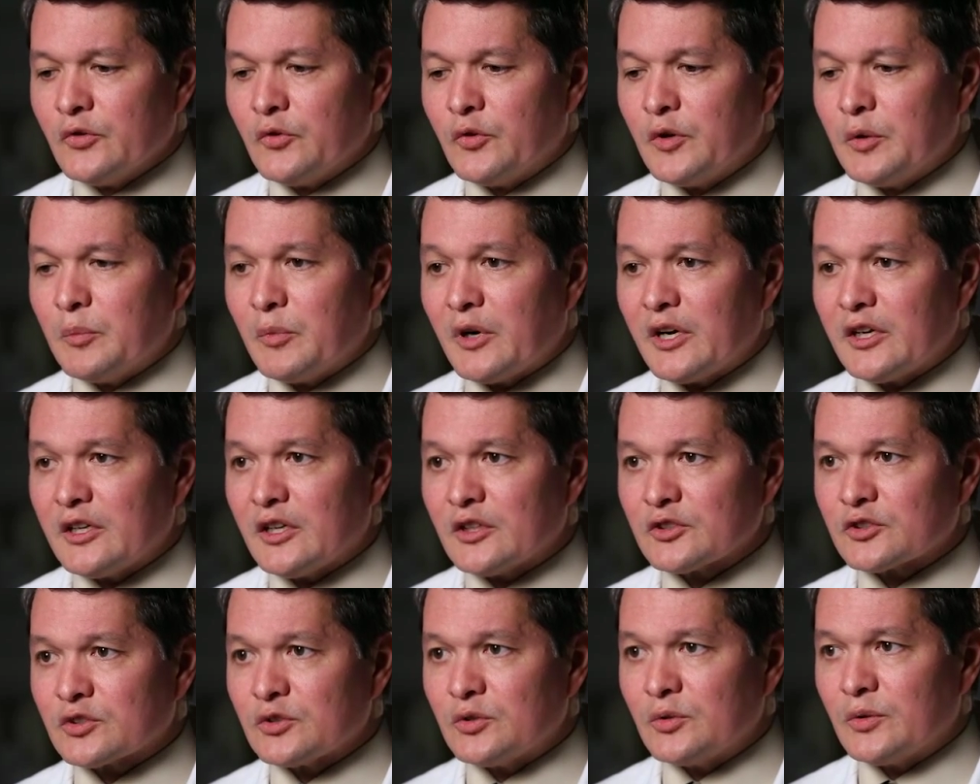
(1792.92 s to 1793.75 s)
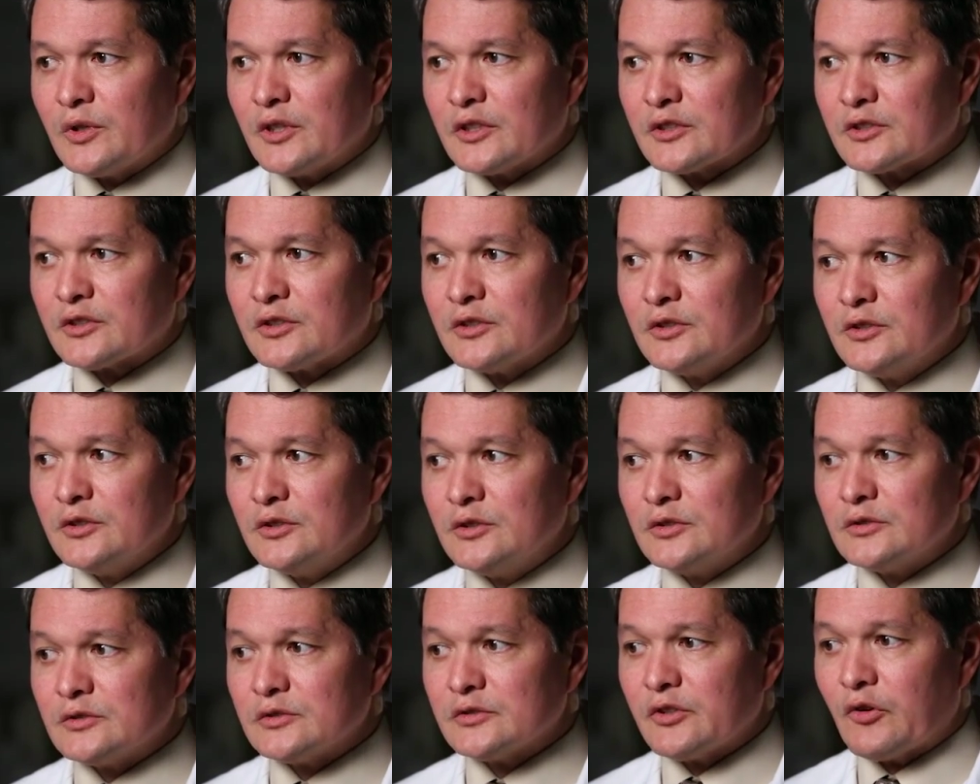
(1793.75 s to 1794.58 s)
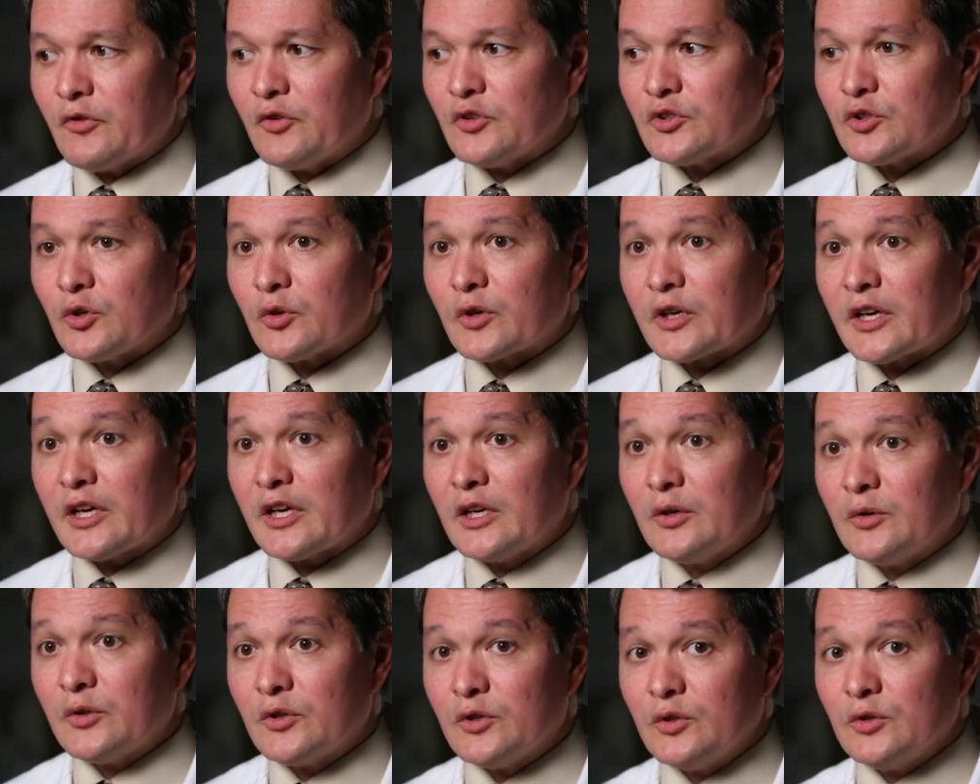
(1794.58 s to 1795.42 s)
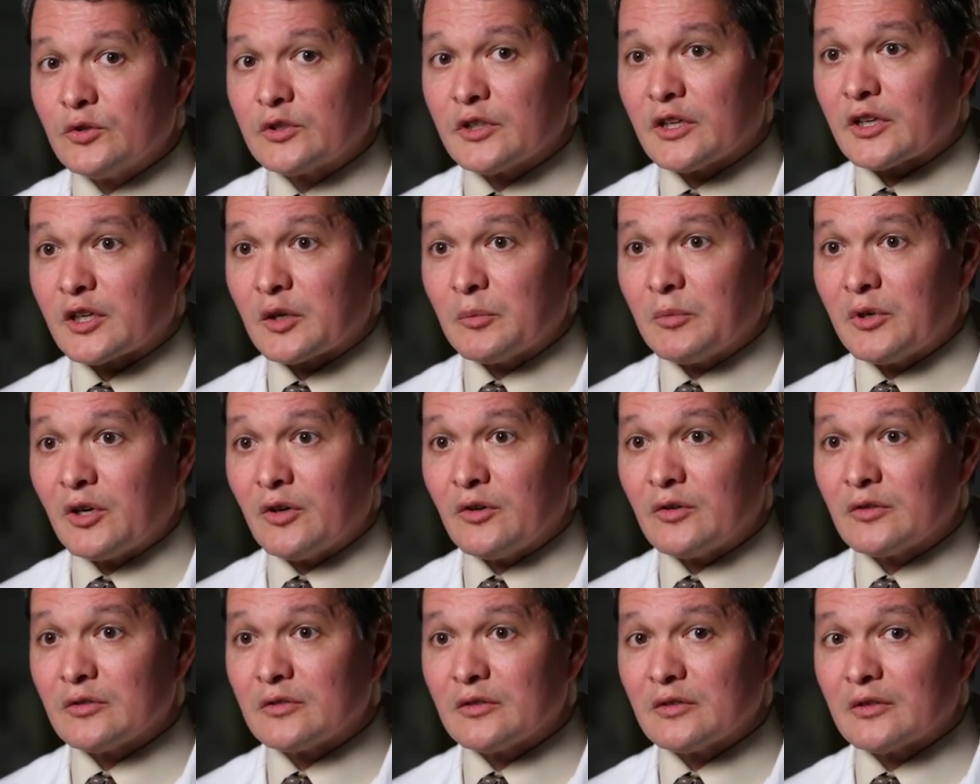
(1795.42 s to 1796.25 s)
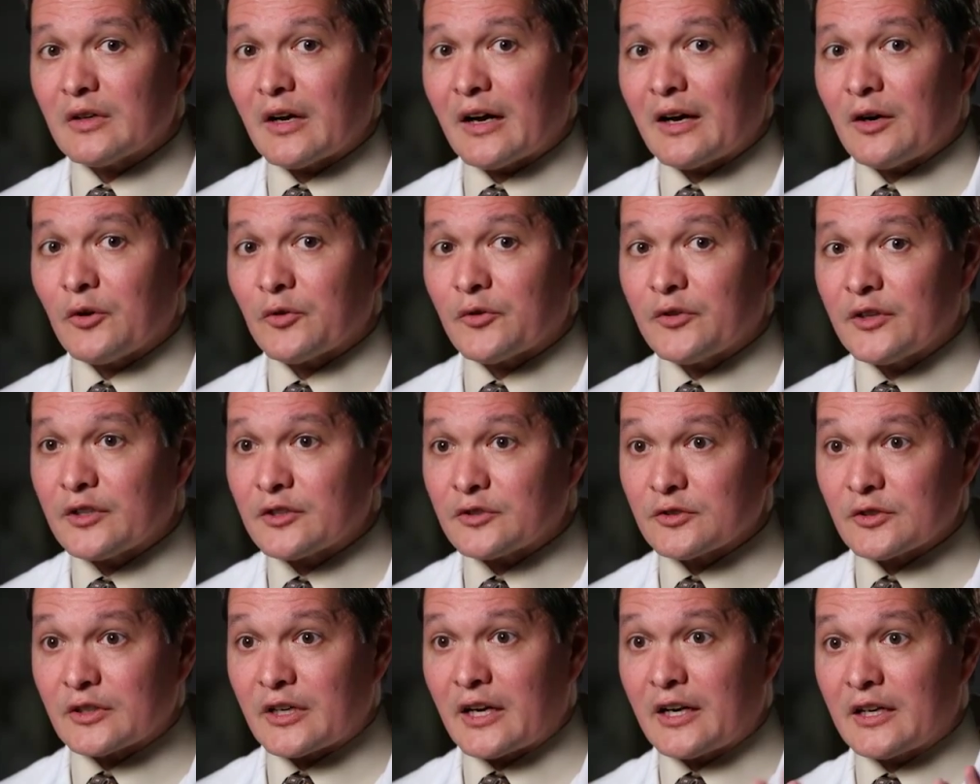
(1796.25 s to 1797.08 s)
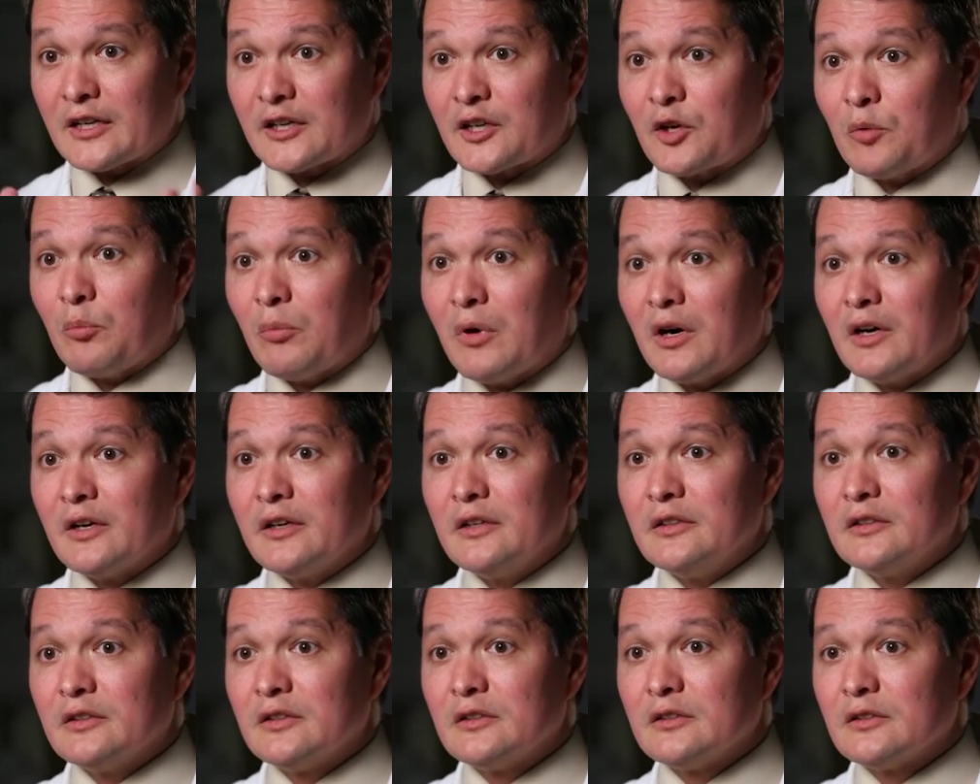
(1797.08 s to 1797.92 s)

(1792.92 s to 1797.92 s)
we might also want to, if it's okay with you, talk about how things are kind of combined.